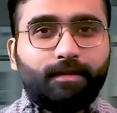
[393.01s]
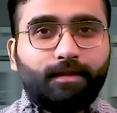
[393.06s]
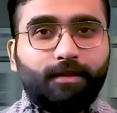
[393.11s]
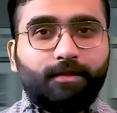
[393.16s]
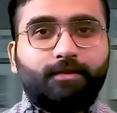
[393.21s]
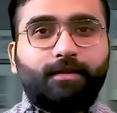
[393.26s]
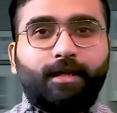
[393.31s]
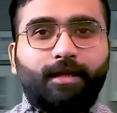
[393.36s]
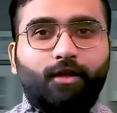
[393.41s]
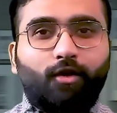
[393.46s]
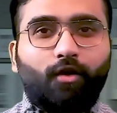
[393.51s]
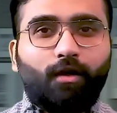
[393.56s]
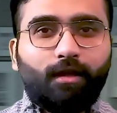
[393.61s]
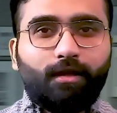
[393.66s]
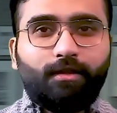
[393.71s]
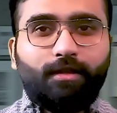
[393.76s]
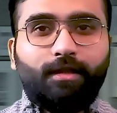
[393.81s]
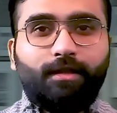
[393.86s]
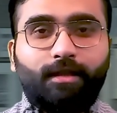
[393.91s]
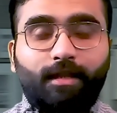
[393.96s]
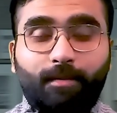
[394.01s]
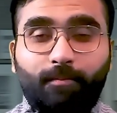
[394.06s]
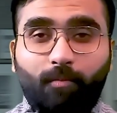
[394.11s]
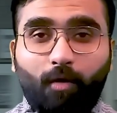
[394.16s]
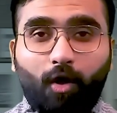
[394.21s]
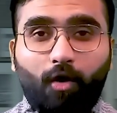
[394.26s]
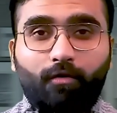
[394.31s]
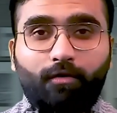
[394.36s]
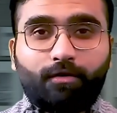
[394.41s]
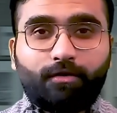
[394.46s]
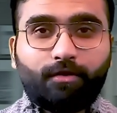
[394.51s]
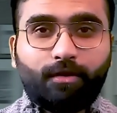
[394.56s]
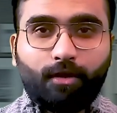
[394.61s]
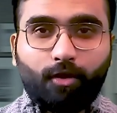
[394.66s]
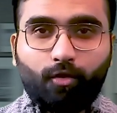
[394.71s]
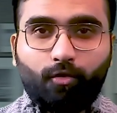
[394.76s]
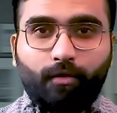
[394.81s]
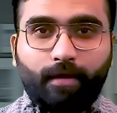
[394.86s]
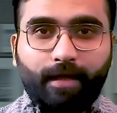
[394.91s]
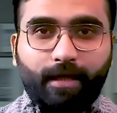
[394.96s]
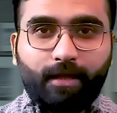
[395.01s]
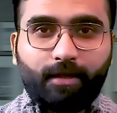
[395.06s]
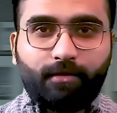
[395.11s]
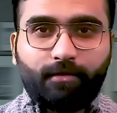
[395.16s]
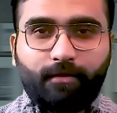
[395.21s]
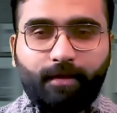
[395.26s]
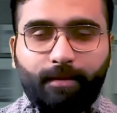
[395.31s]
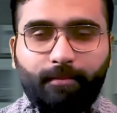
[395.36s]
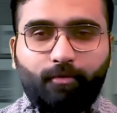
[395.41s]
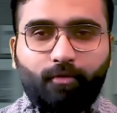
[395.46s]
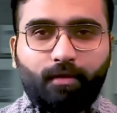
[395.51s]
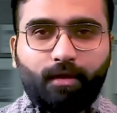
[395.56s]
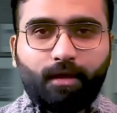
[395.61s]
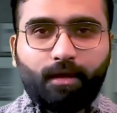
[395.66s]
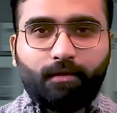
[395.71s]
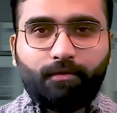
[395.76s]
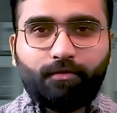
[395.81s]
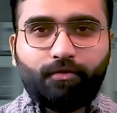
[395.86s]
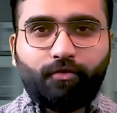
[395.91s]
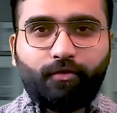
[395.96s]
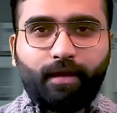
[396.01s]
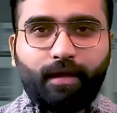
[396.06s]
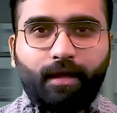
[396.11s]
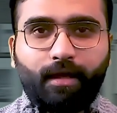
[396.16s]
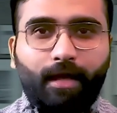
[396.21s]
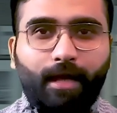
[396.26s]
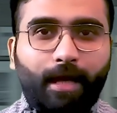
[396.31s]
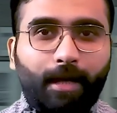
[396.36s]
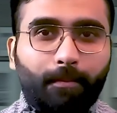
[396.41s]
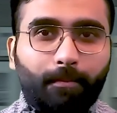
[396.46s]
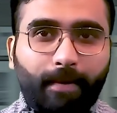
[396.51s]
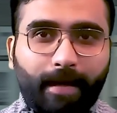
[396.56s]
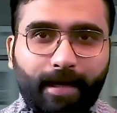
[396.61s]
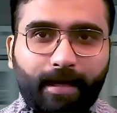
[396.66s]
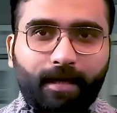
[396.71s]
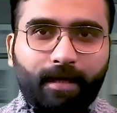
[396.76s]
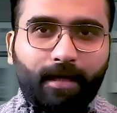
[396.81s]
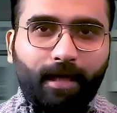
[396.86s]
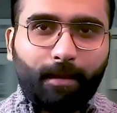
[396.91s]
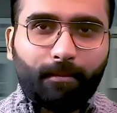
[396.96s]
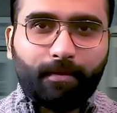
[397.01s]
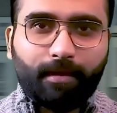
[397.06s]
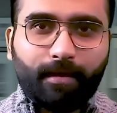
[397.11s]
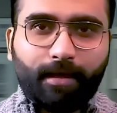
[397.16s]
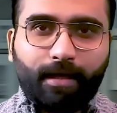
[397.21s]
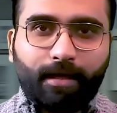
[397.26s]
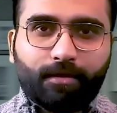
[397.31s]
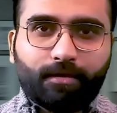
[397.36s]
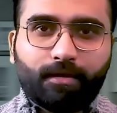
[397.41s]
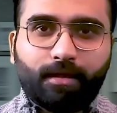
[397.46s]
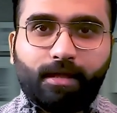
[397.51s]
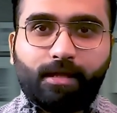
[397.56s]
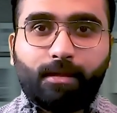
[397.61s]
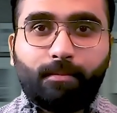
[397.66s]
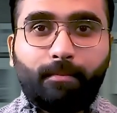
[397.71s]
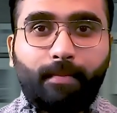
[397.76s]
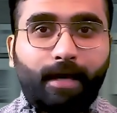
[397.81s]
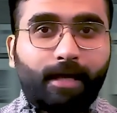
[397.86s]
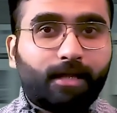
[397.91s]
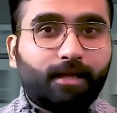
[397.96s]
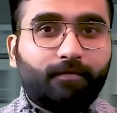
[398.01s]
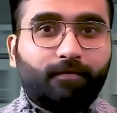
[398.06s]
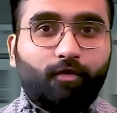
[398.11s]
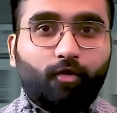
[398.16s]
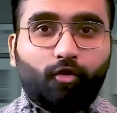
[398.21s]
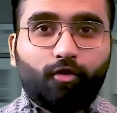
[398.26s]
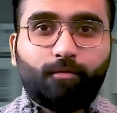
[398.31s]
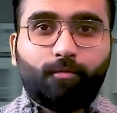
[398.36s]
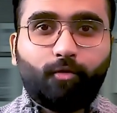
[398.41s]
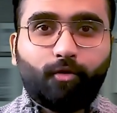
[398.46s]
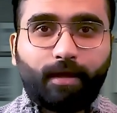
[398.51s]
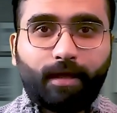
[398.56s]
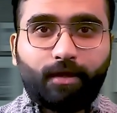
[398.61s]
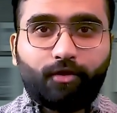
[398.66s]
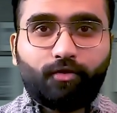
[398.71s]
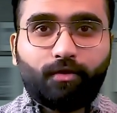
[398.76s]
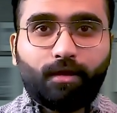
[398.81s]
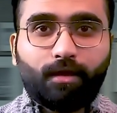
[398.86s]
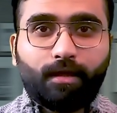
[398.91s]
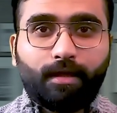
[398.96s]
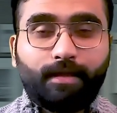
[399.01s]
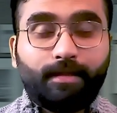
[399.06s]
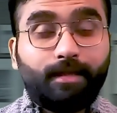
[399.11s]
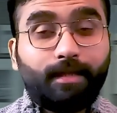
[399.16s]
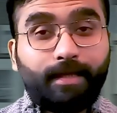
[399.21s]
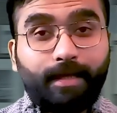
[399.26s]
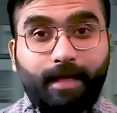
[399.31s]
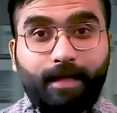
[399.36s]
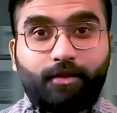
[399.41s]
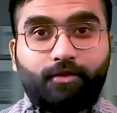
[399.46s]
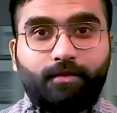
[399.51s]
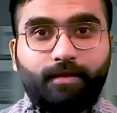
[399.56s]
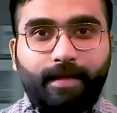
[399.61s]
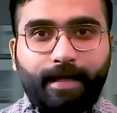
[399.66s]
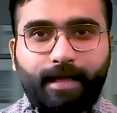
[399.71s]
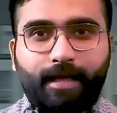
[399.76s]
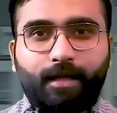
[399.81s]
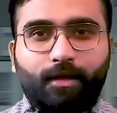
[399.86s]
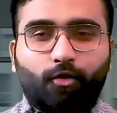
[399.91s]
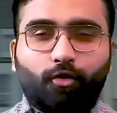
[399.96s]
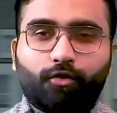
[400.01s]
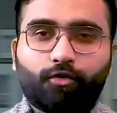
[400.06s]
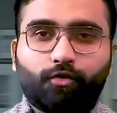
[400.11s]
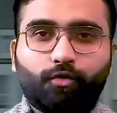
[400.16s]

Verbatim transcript: This technology that powers new age cryptocurrency and banking application has a massive growth potential the next decade or